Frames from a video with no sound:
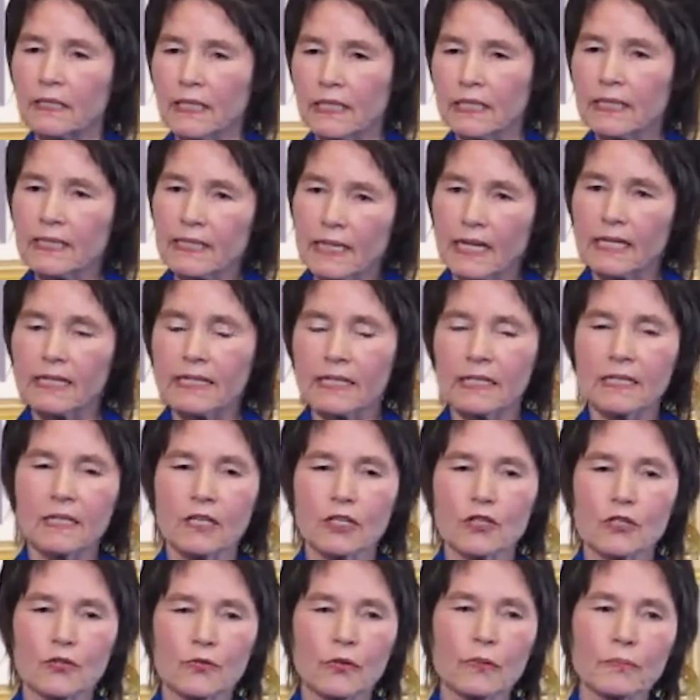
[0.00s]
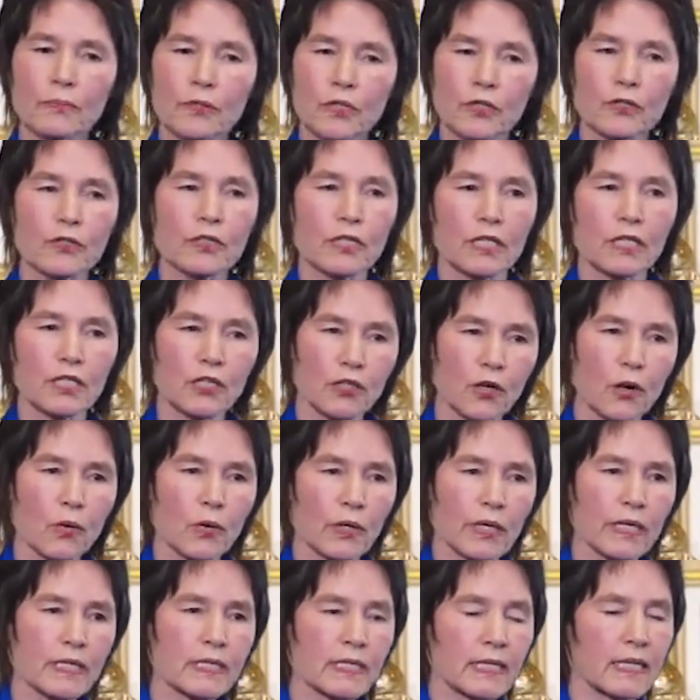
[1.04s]
It says in the scriptures that
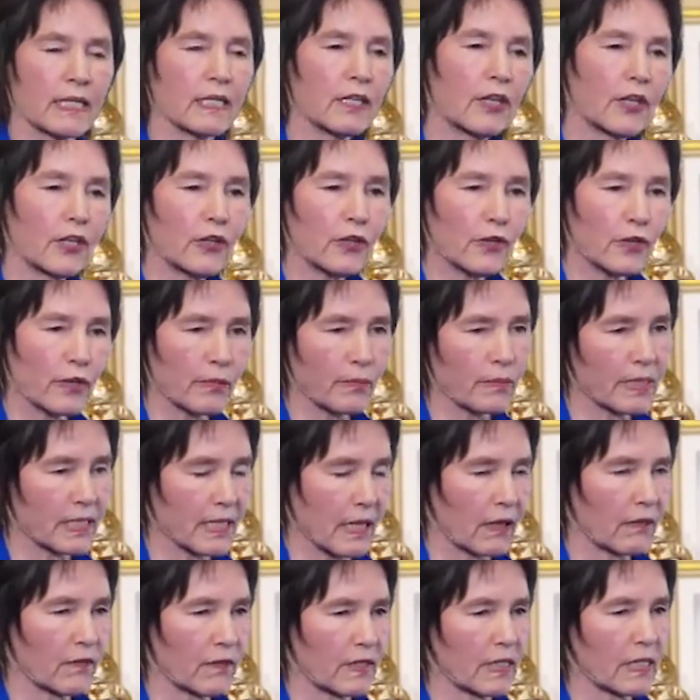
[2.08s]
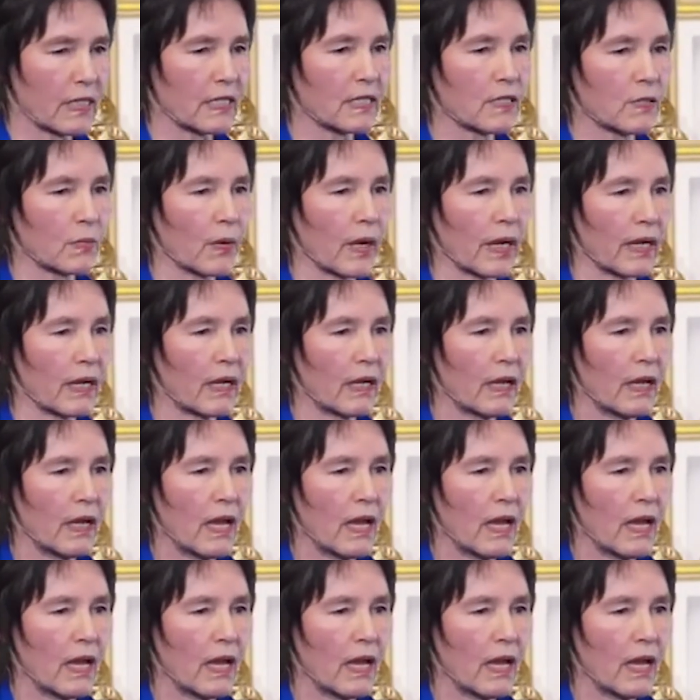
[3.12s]
yogis can cure themselves this way.